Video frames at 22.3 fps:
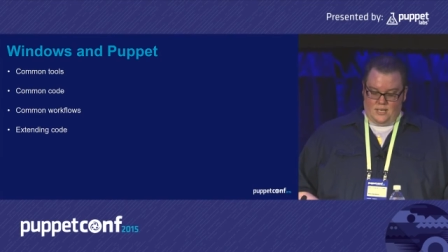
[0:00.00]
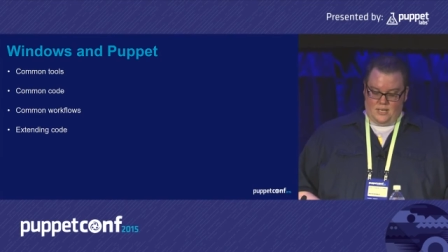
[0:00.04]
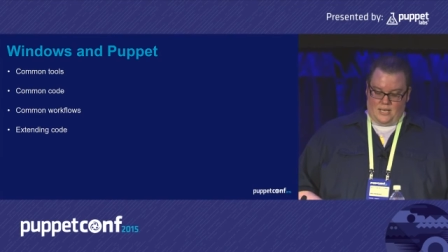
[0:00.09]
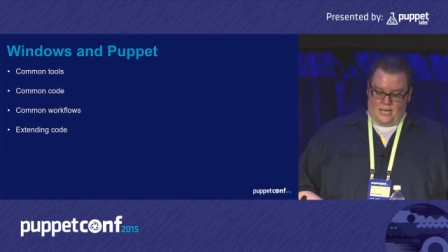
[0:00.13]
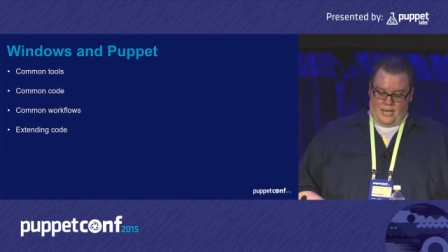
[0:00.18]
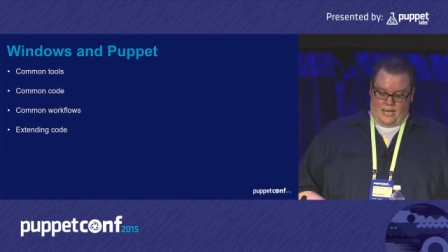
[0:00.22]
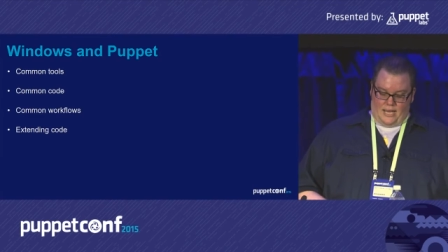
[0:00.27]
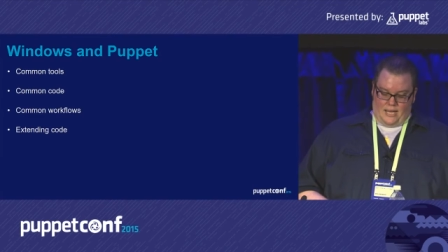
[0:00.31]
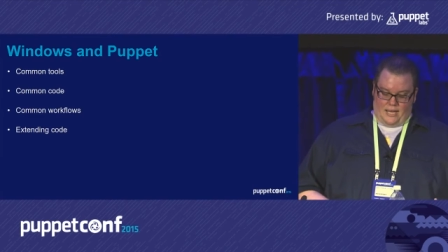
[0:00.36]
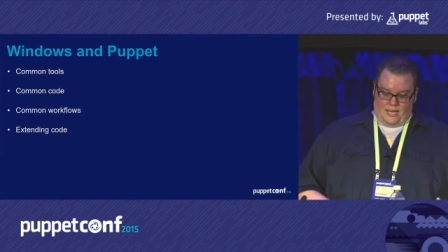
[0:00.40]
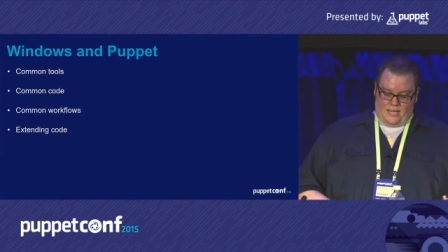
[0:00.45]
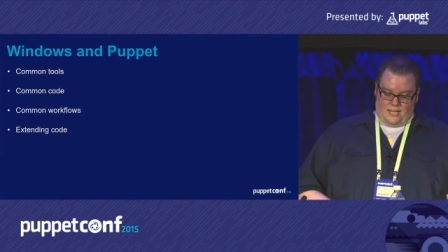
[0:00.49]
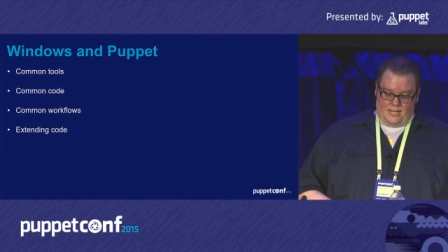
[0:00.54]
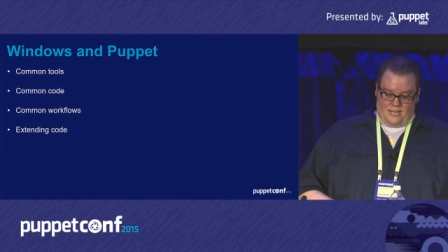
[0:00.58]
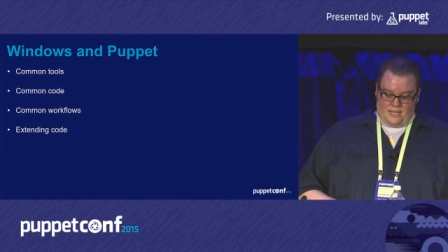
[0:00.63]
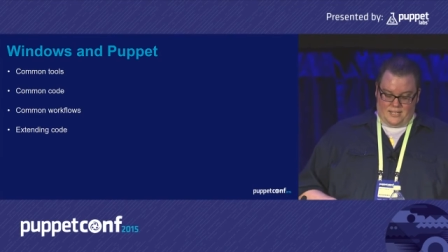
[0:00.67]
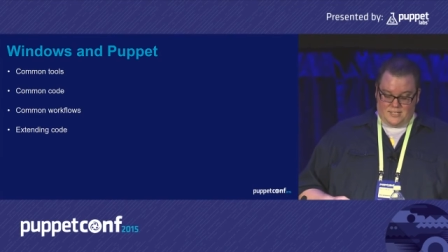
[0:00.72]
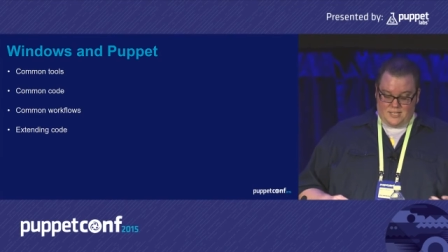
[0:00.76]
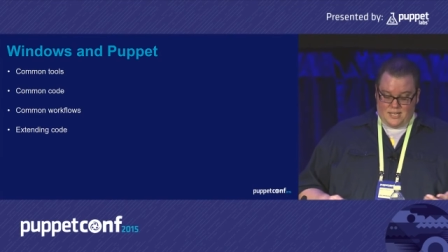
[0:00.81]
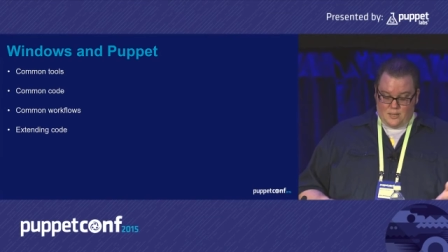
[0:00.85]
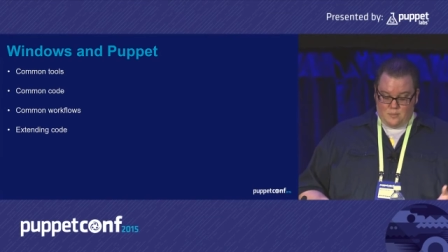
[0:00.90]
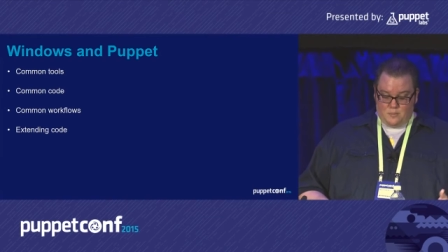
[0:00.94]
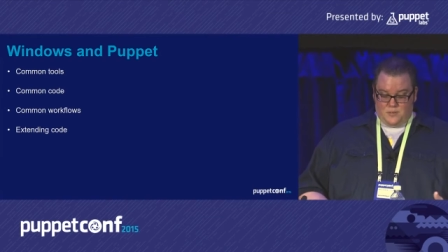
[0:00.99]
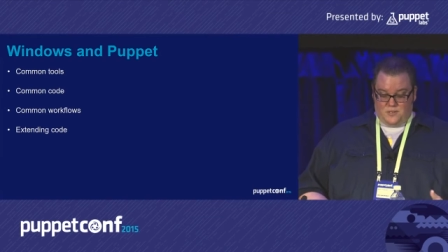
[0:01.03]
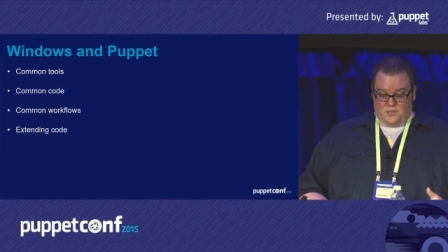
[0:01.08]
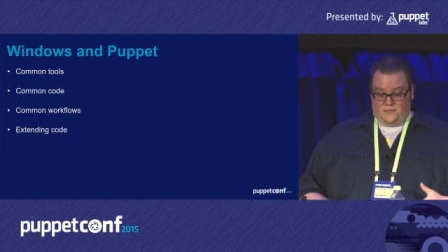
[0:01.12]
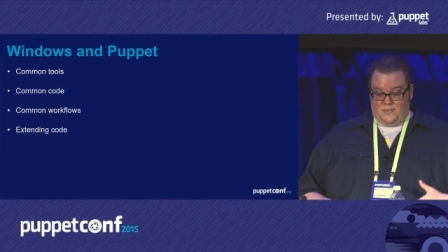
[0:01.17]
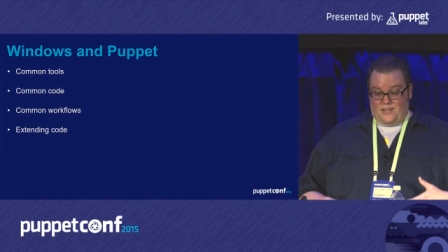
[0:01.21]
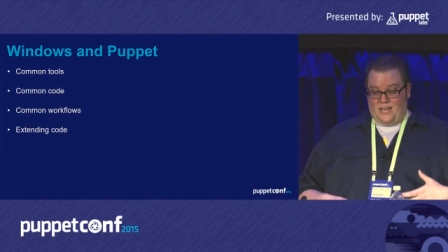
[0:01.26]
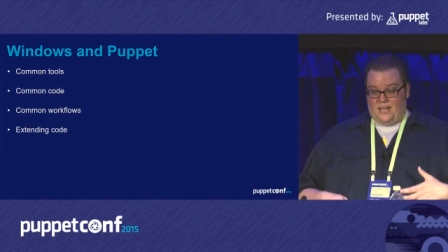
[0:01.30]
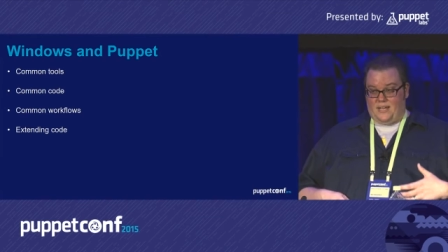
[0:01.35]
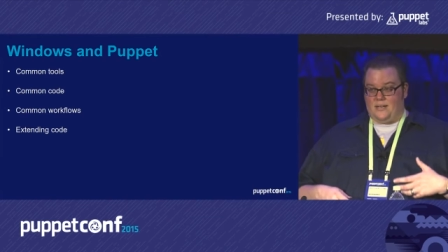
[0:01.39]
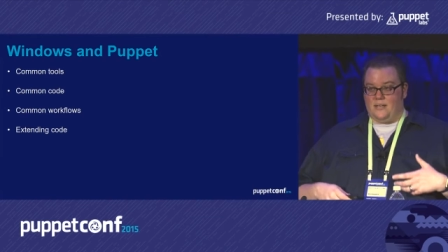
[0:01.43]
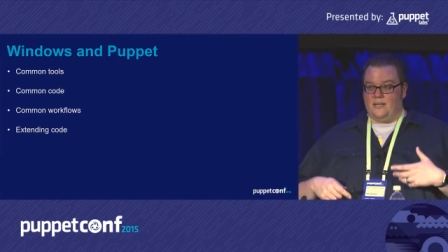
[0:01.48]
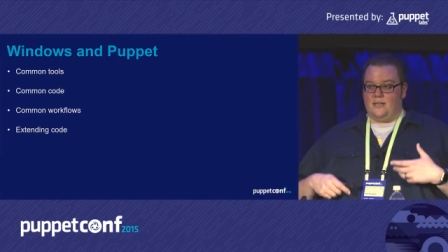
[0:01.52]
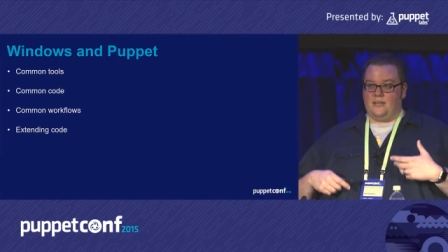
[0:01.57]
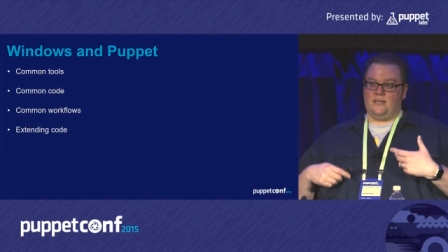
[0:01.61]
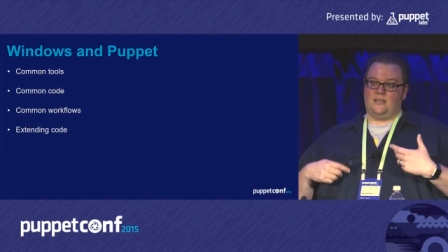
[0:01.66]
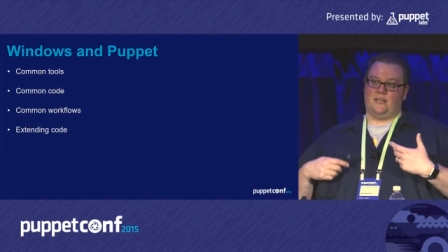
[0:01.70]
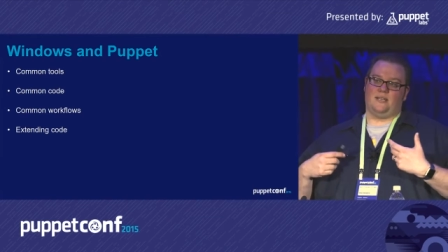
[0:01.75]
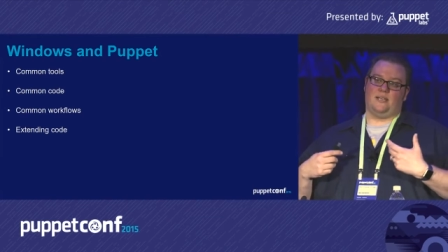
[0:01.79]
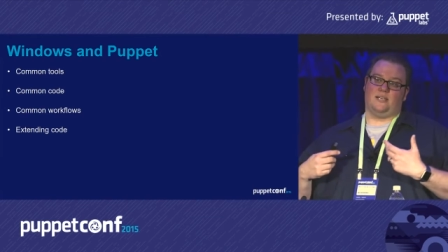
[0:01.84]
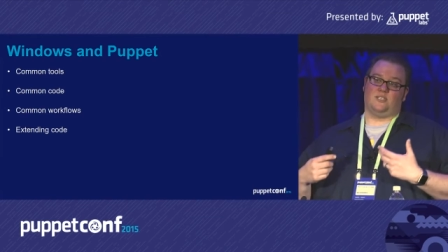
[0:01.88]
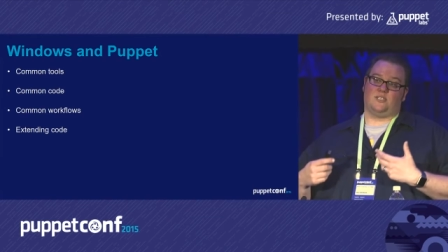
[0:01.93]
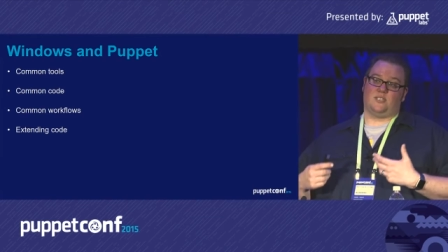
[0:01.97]
Uh, an example of that
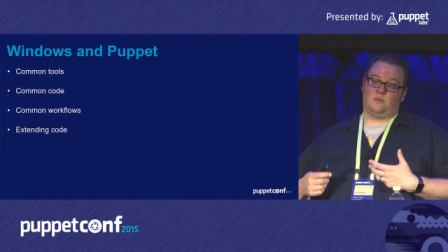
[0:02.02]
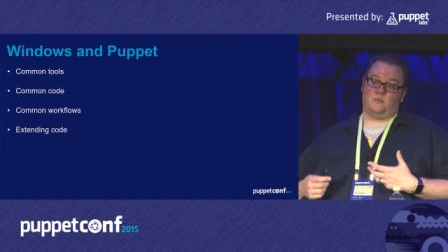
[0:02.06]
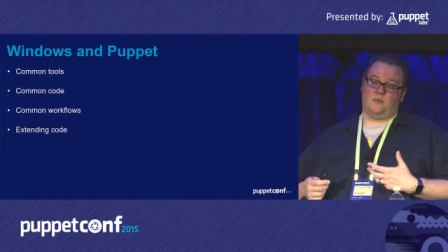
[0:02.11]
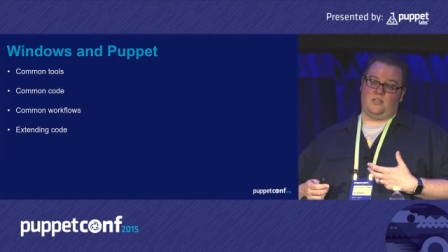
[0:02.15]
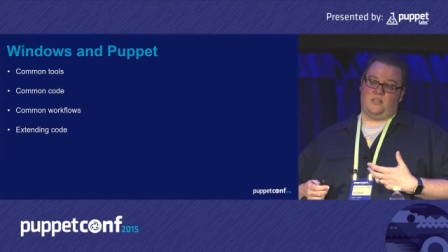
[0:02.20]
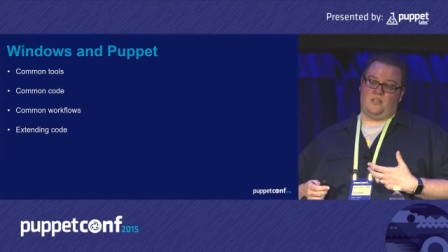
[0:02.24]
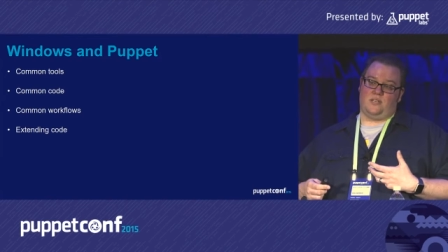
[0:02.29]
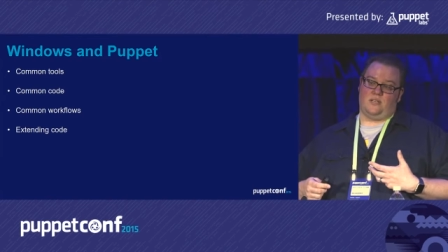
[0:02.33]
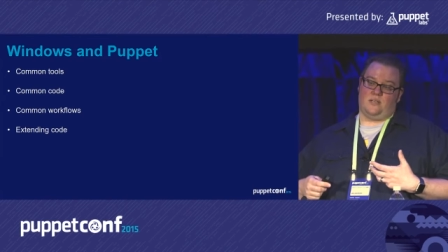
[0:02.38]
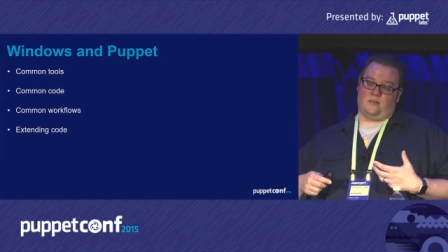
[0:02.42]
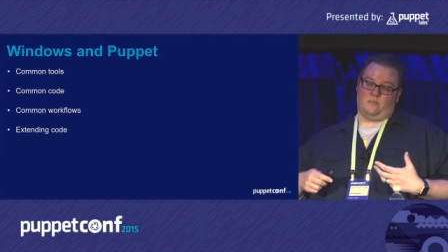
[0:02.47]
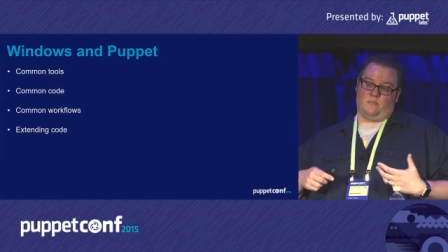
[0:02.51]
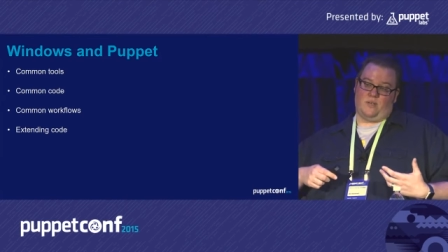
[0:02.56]
is to being,